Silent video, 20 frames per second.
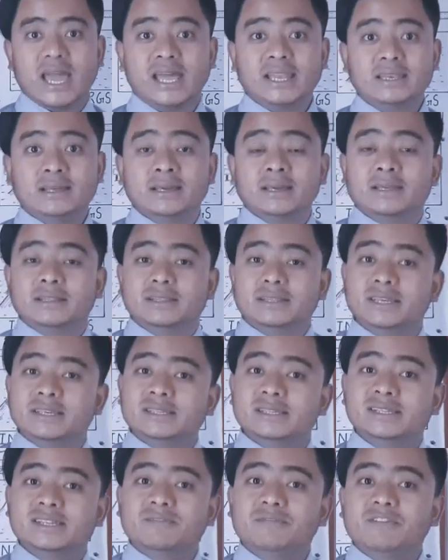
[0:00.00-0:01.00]
And
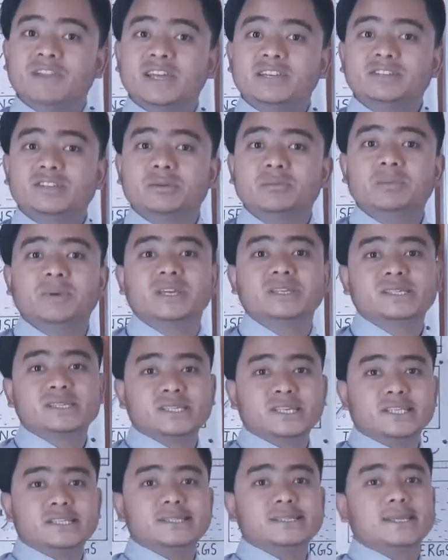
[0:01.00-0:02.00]
these deflation
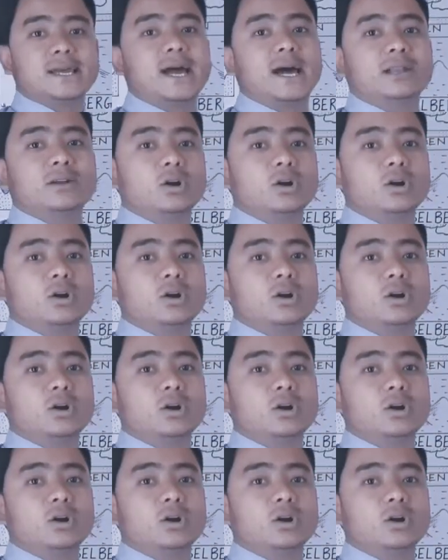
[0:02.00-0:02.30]
basins are